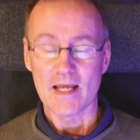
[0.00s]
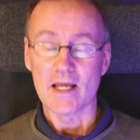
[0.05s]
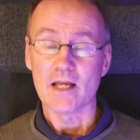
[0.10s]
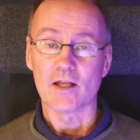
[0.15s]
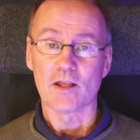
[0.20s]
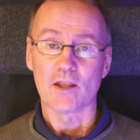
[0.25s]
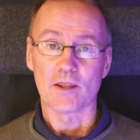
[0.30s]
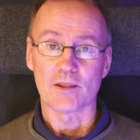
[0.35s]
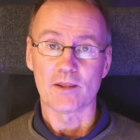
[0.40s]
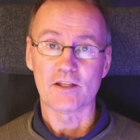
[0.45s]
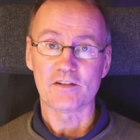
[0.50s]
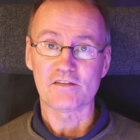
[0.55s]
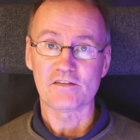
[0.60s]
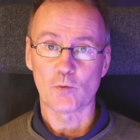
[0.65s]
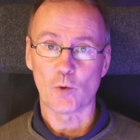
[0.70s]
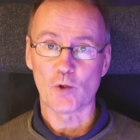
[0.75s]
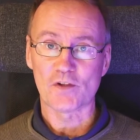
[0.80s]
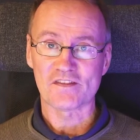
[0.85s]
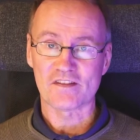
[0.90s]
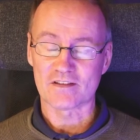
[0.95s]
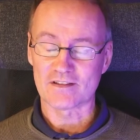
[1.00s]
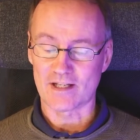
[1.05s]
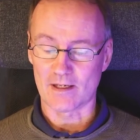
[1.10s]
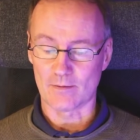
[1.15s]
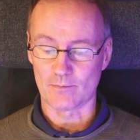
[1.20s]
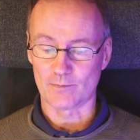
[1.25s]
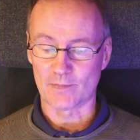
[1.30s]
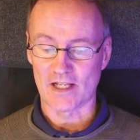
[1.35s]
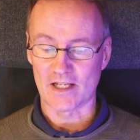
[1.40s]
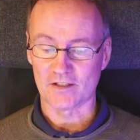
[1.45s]
This was the
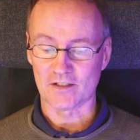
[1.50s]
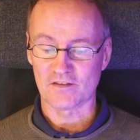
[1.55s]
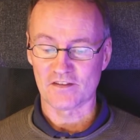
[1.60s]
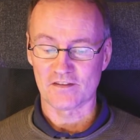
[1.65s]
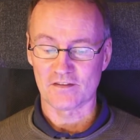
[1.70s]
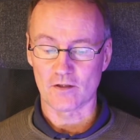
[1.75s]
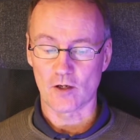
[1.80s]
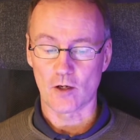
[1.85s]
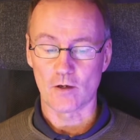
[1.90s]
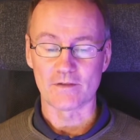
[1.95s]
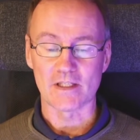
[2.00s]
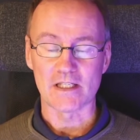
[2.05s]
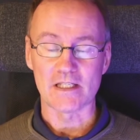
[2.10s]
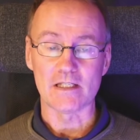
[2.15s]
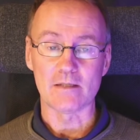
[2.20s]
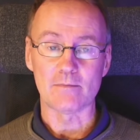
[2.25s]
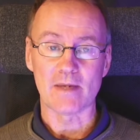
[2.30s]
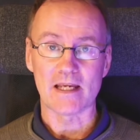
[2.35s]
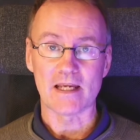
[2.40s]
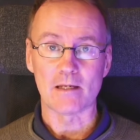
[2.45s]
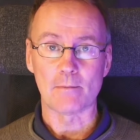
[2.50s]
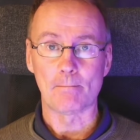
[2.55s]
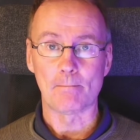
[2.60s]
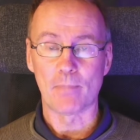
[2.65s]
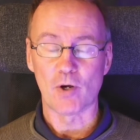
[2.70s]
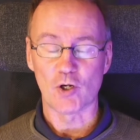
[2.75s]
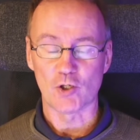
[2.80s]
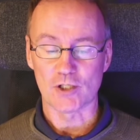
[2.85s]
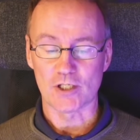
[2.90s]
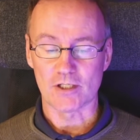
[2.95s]
templates of the email
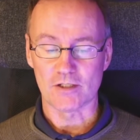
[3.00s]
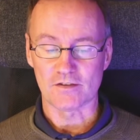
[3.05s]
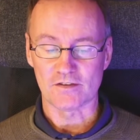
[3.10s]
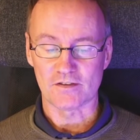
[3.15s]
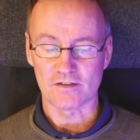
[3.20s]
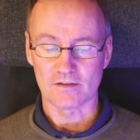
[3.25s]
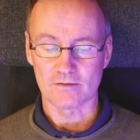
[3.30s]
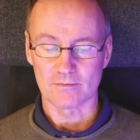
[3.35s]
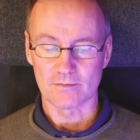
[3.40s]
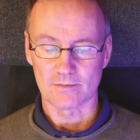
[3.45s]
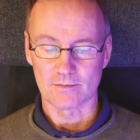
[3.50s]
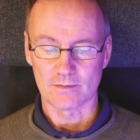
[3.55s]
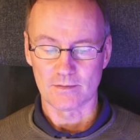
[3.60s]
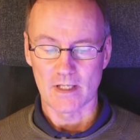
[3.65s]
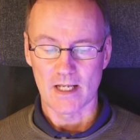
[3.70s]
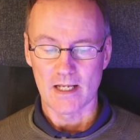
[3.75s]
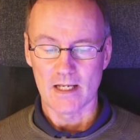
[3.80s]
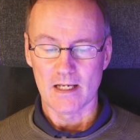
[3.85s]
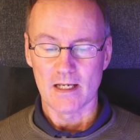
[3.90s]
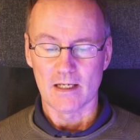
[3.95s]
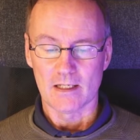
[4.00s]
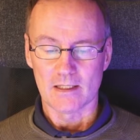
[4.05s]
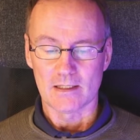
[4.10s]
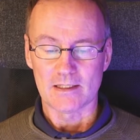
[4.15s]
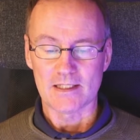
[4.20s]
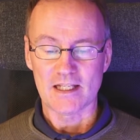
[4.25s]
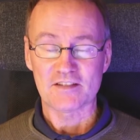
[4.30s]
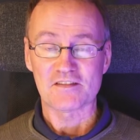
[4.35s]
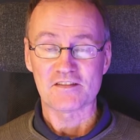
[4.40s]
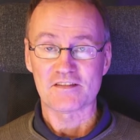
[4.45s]
bodies.
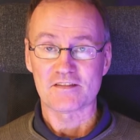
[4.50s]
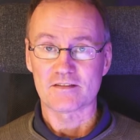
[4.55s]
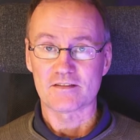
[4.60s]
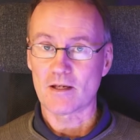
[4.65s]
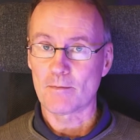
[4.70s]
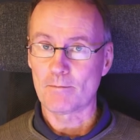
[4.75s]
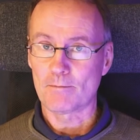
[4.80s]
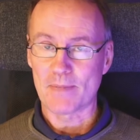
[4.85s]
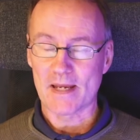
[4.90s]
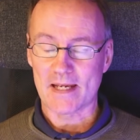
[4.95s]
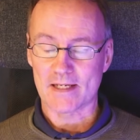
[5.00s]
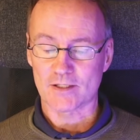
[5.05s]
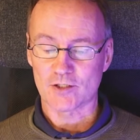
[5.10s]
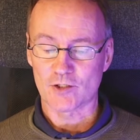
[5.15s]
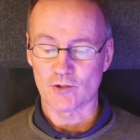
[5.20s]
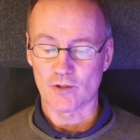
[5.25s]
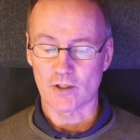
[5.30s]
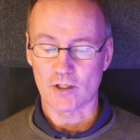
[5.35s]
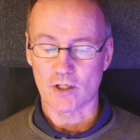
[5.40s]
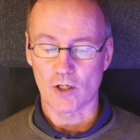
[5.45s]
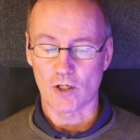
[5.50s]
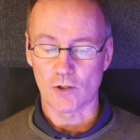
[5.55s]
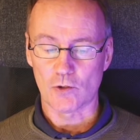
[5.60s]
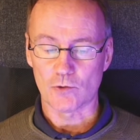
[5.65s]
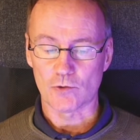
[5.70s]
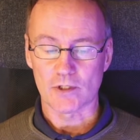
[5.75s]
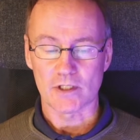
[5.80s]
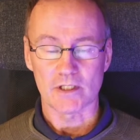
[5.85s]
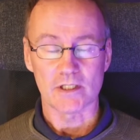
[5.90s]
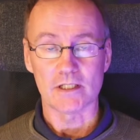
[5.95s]
Let's jump back to the code
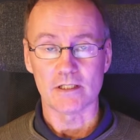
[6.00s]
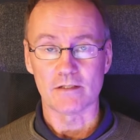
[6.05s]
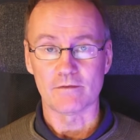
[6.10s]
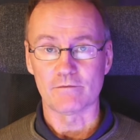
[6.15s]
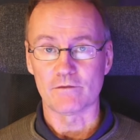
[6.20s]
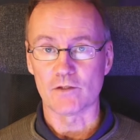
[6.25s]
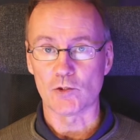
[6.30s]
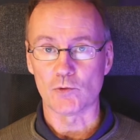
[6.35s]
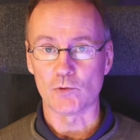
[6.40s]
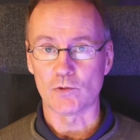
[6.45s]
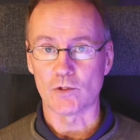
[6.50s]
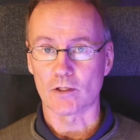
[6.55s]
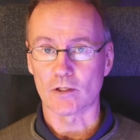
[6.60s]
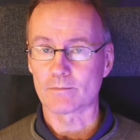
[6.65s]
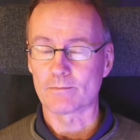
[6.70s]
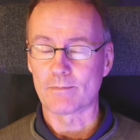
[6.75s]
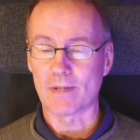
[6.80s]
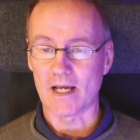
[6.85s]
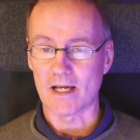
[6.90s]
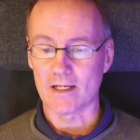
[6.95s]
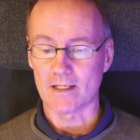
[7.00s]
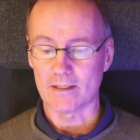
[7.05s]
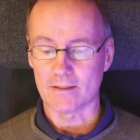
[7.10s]
in view.py.